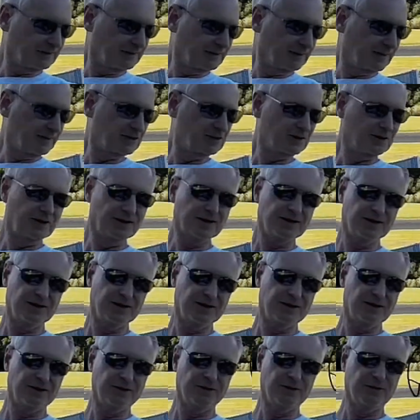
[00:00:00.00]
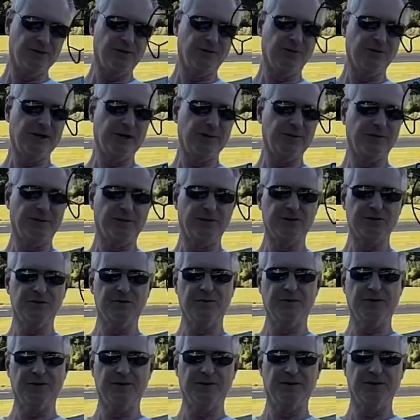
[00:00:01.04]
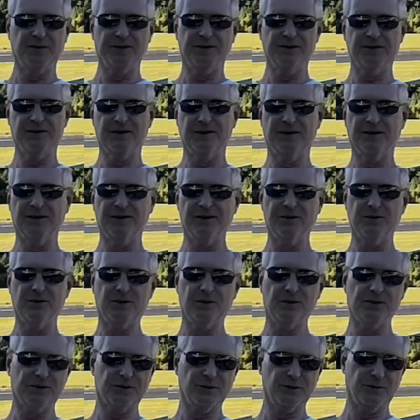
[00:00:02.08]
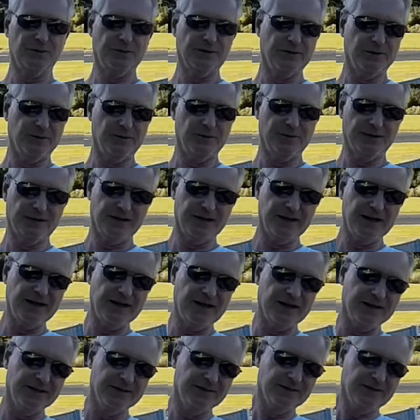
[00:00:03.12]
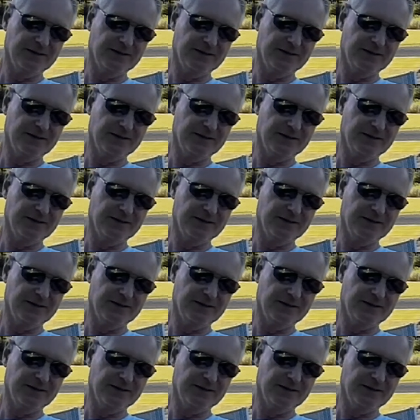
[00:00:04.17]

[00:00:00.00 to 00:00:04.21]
It's not going to give you the proper experience that you ultimately want to get.